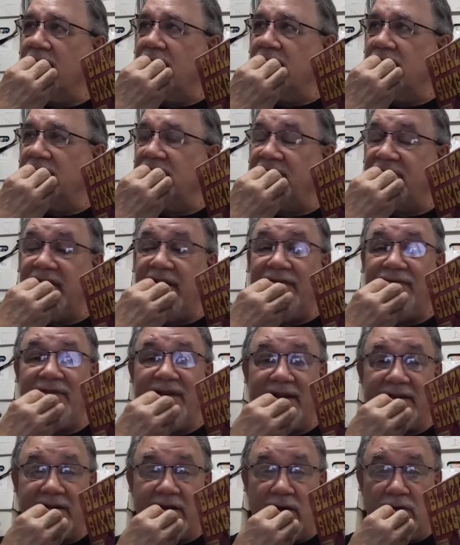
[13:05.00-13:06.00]
Steve
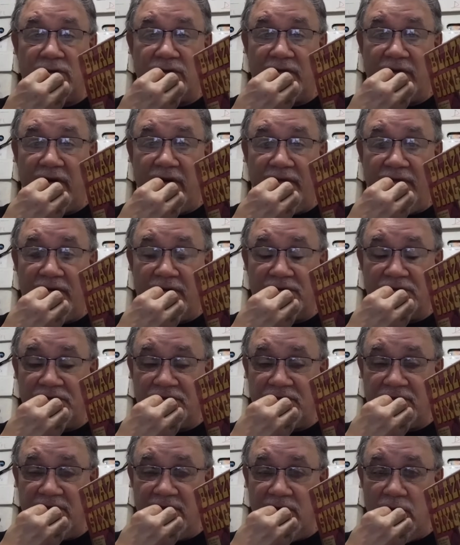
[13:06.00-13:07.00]
Ditko's very
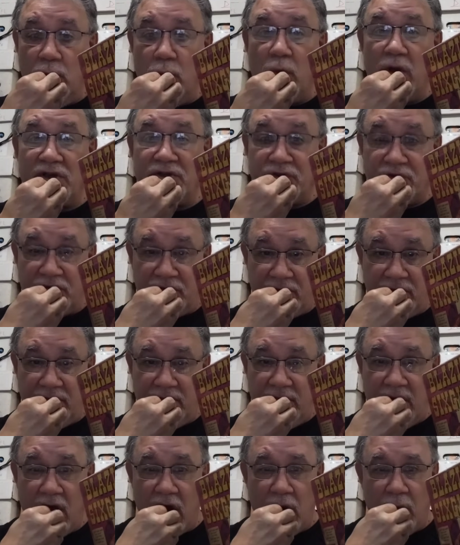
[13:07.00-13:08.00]
first Western
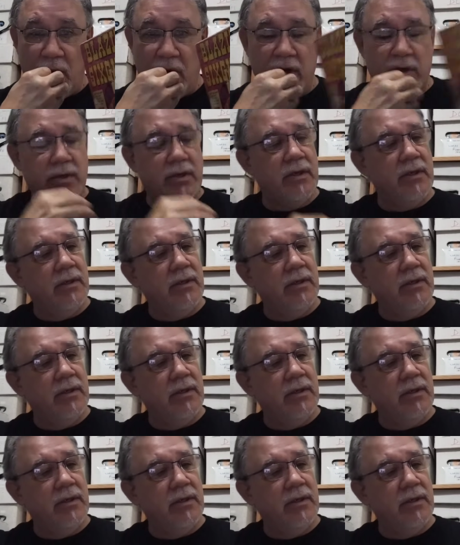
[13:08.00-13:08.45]
artwork.